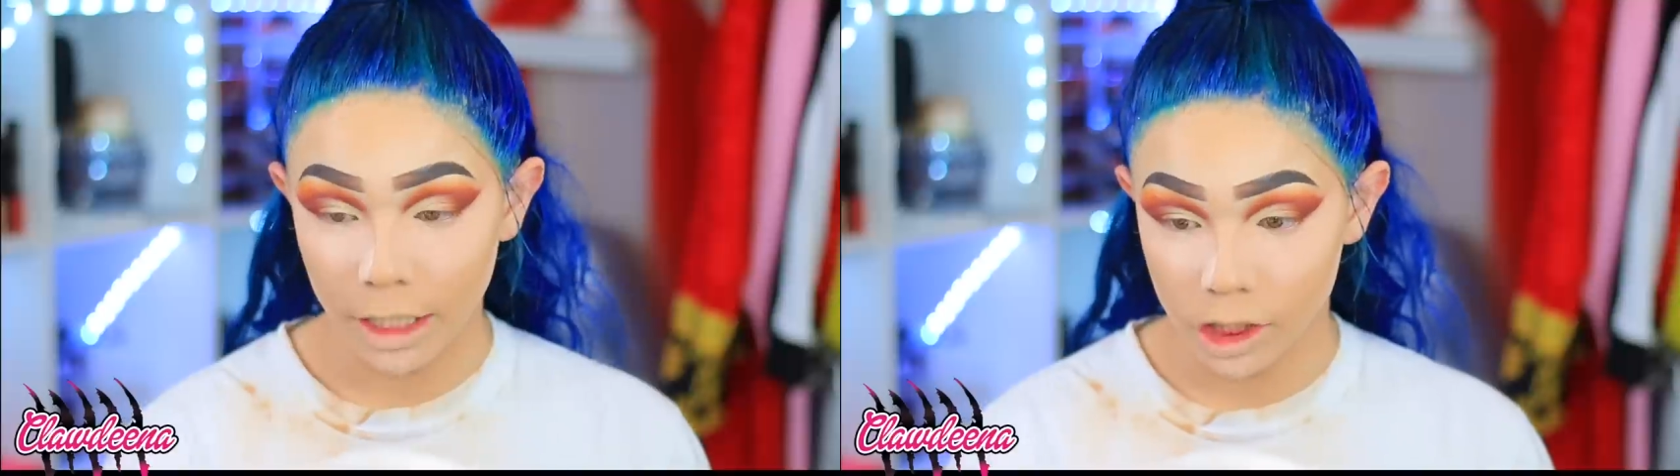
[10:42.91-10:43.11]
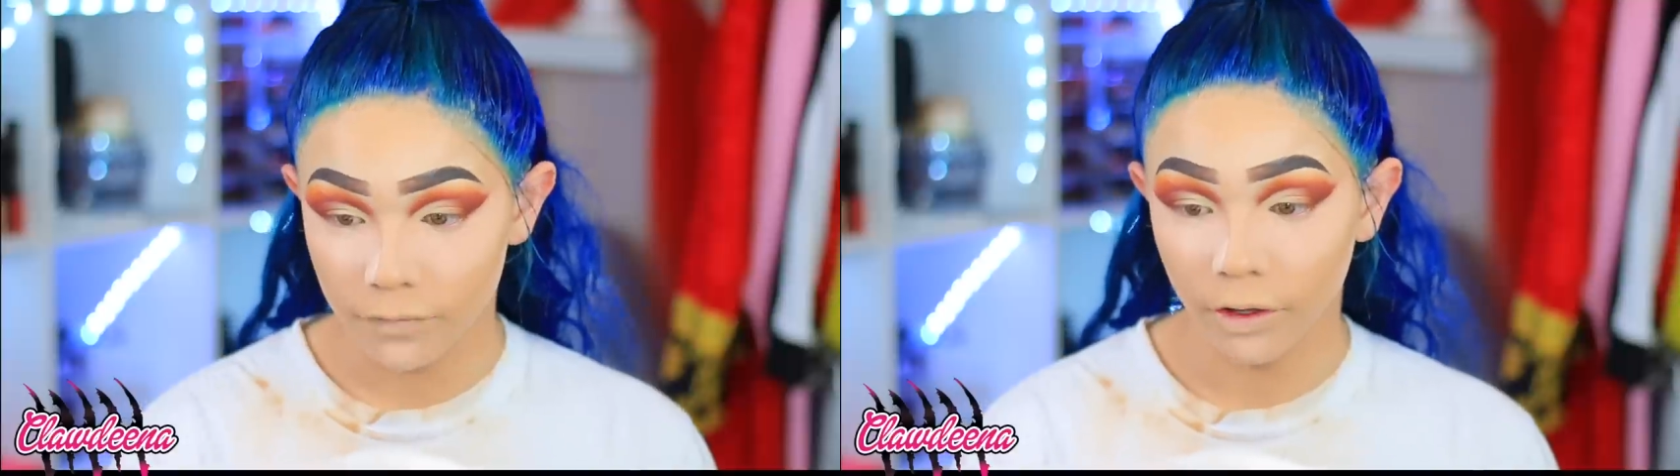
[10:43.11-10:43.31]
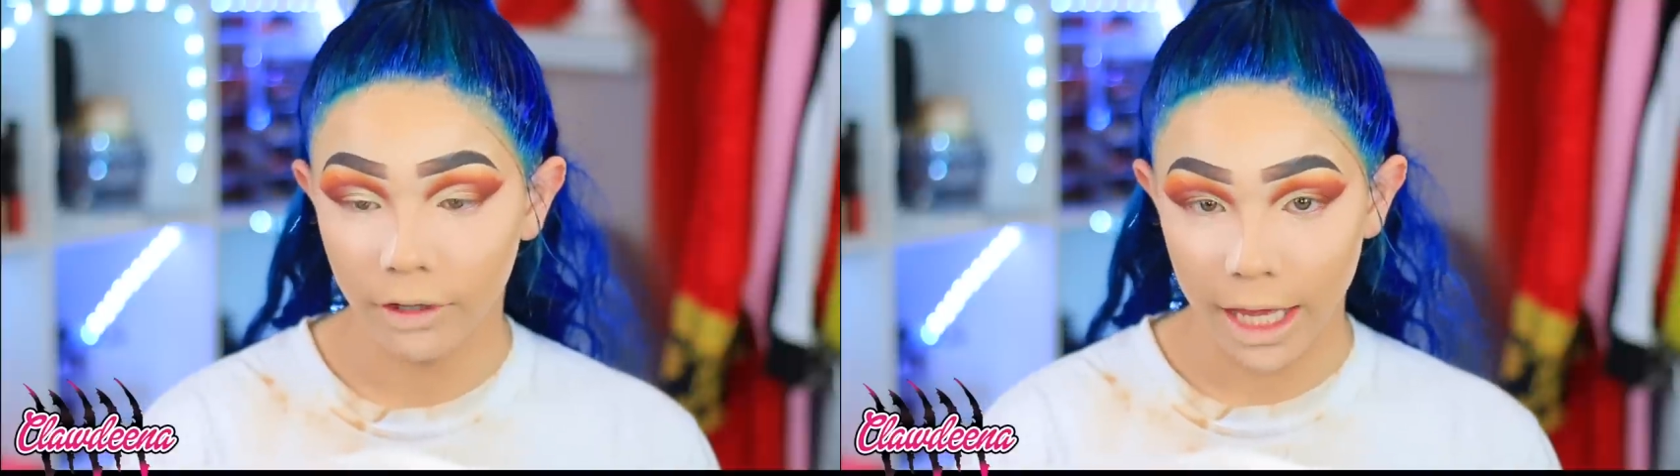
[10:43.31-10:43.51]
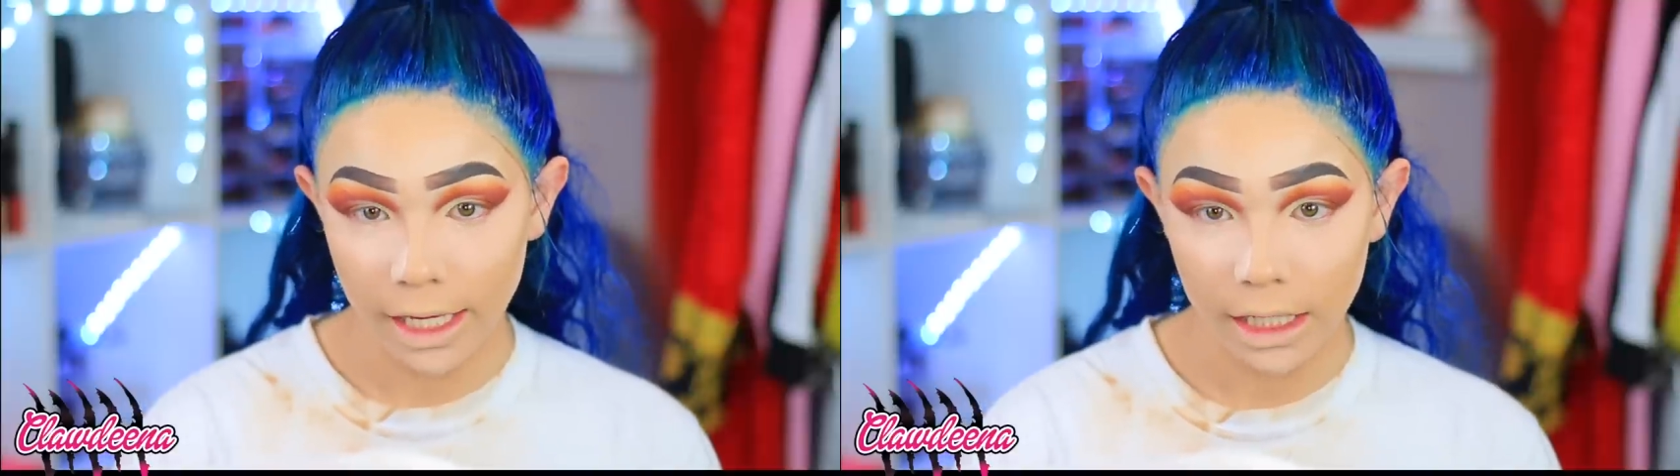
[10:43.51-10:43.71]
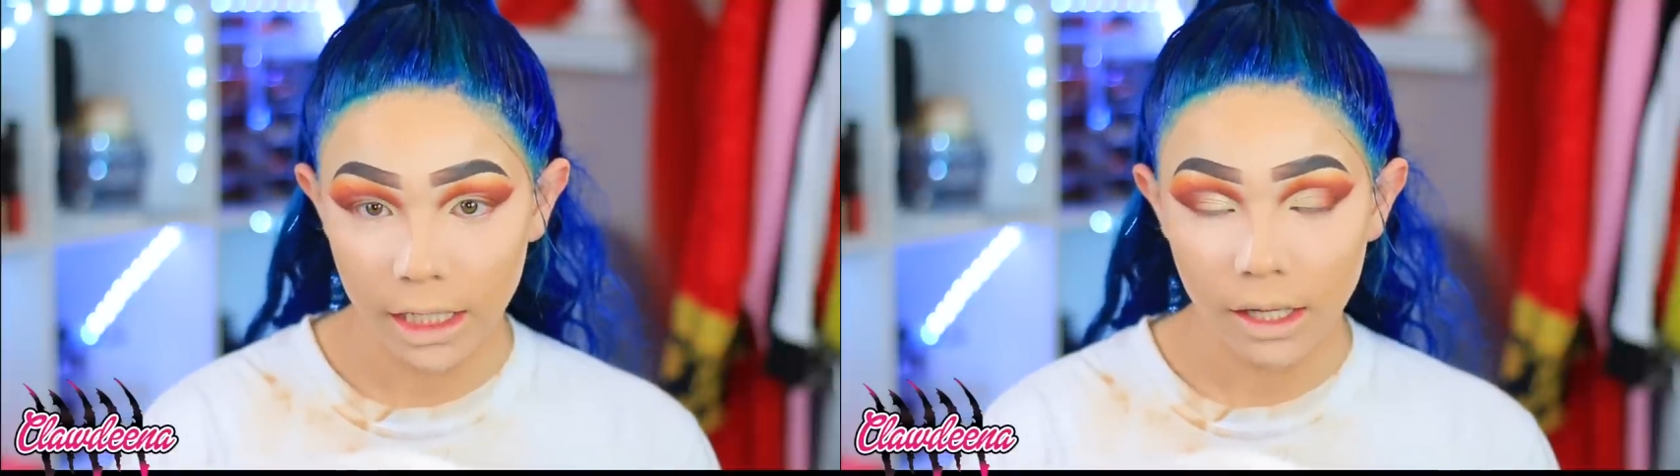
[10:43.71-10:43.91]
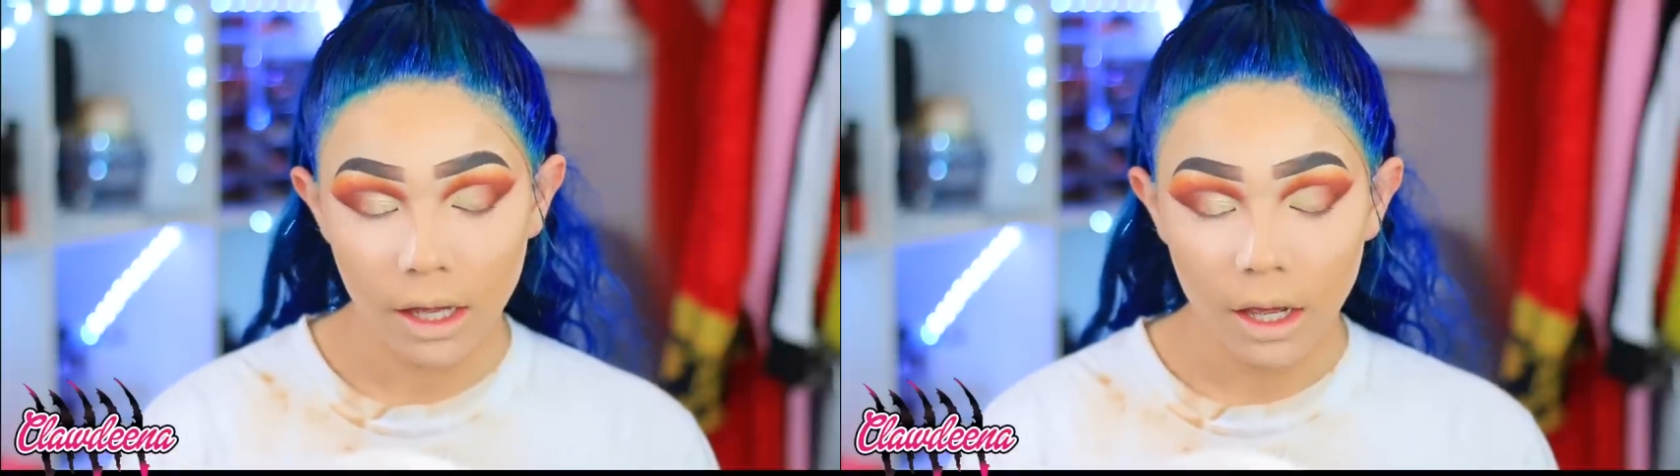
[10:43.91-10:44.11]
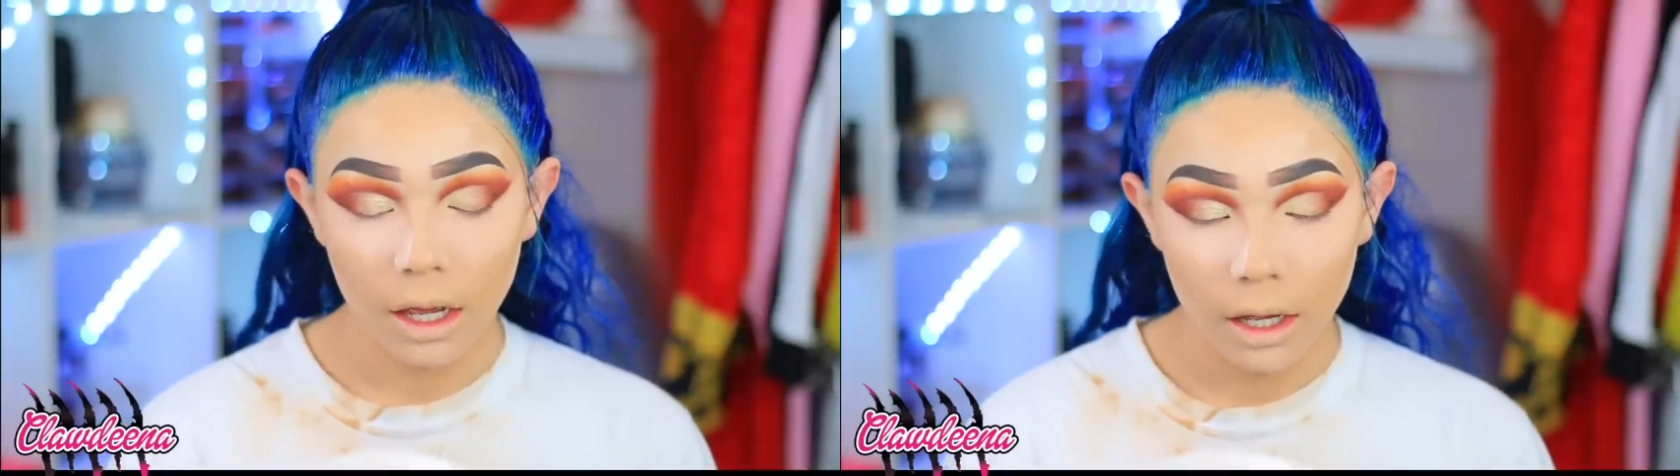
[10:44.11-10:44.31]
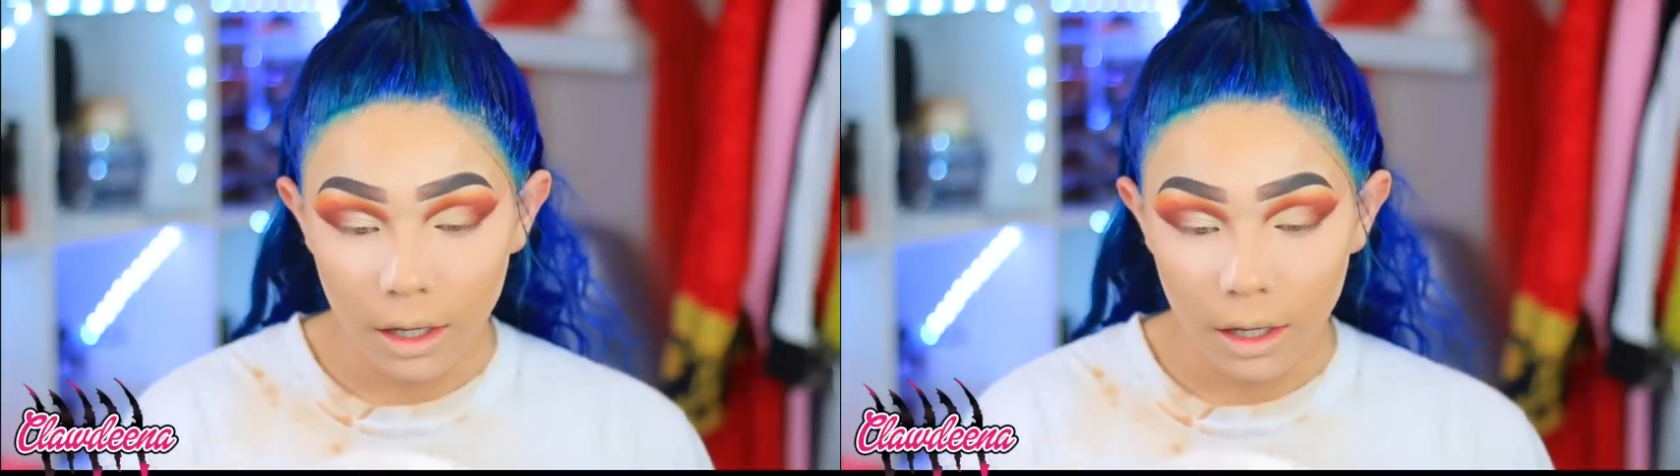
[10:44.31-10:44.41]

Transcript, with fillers: it makes you feel cakey